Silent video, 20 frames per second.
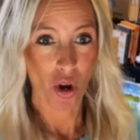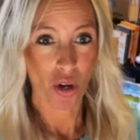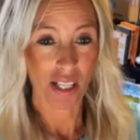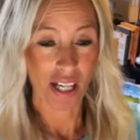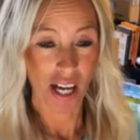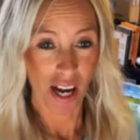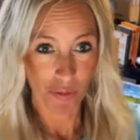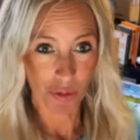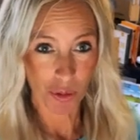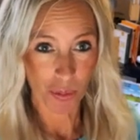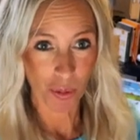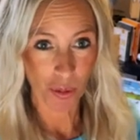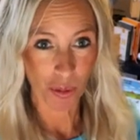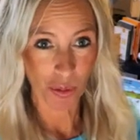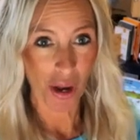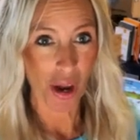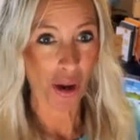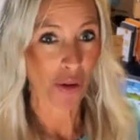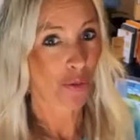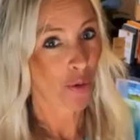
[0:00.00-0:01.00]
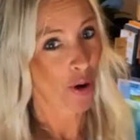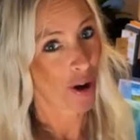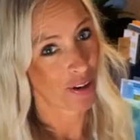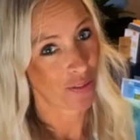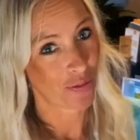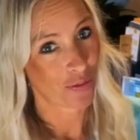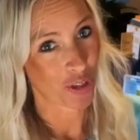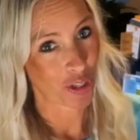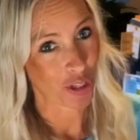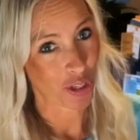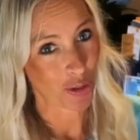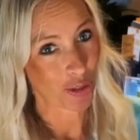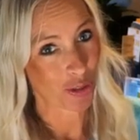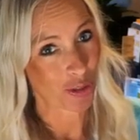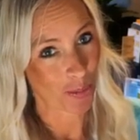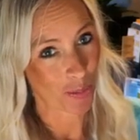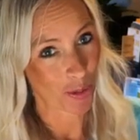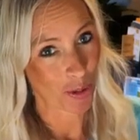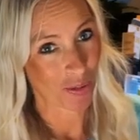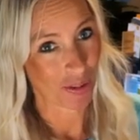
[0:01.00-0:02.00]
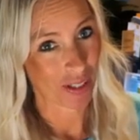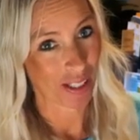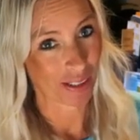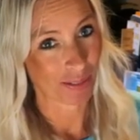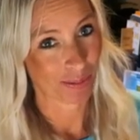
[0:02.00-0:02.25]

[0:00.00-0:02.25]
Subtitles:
comfortable, and ready for you to move in.